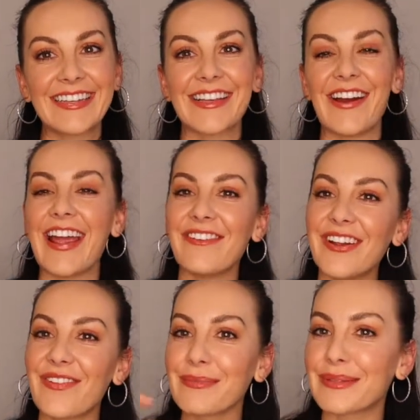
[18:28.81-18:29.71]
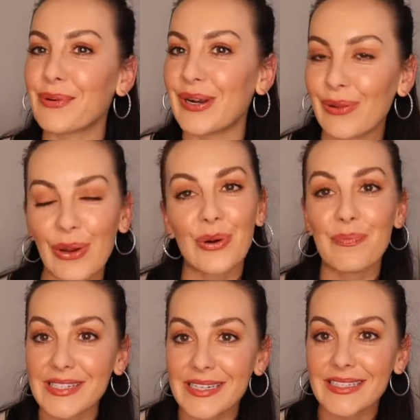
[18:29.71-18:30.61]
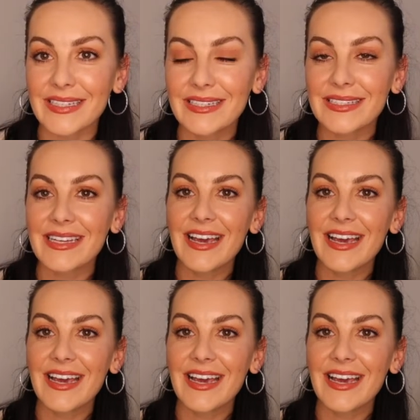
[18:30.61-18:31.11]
So even if I'm supporting local businesses